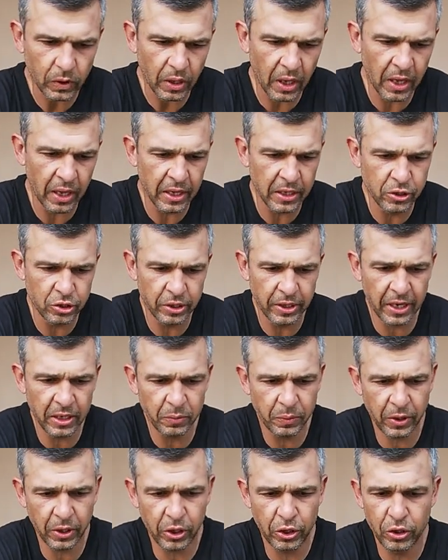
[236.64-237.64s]
Uh,
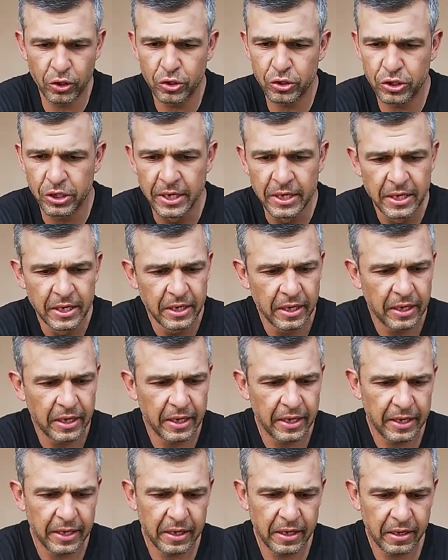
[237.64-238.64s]
tonight we're going to use
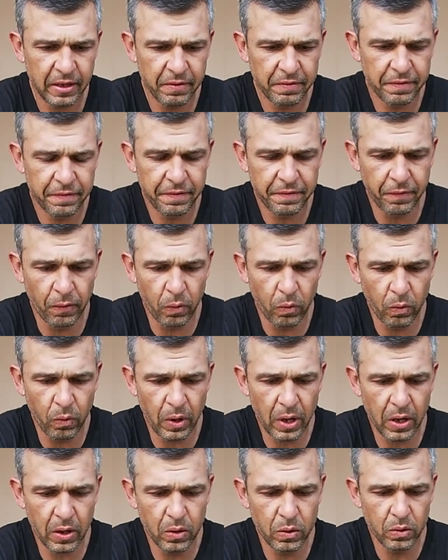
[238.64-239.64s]
uh,
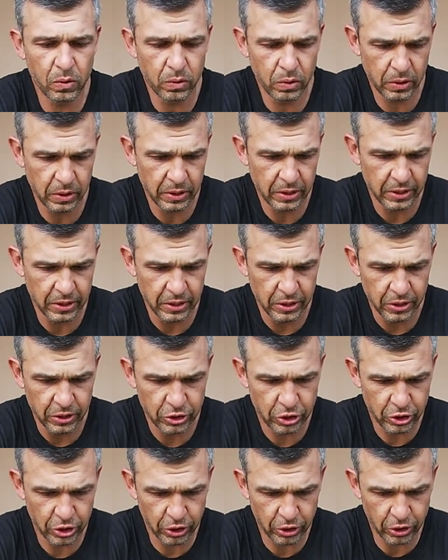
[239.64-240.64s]
four oh
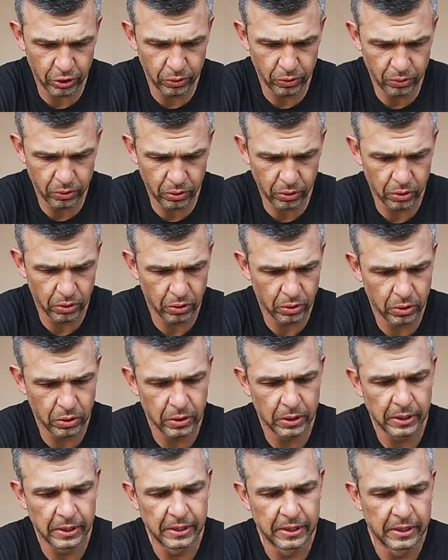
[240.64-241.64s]
circle hook.
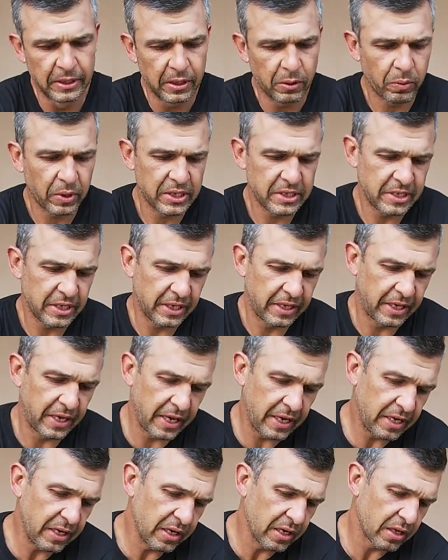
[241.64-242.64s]
Once
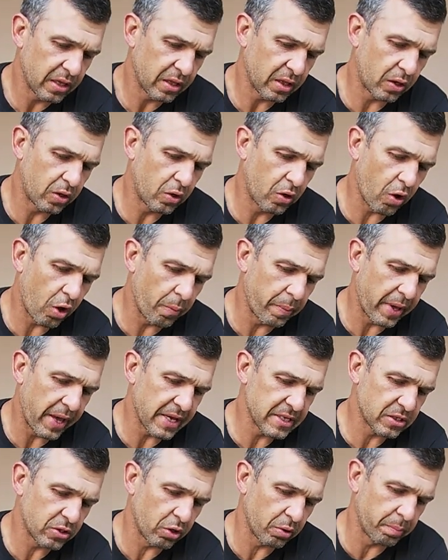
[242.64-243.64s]
again, the Kob
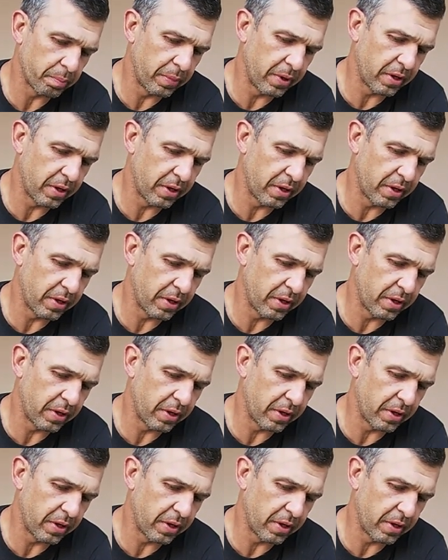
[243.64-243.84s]
has got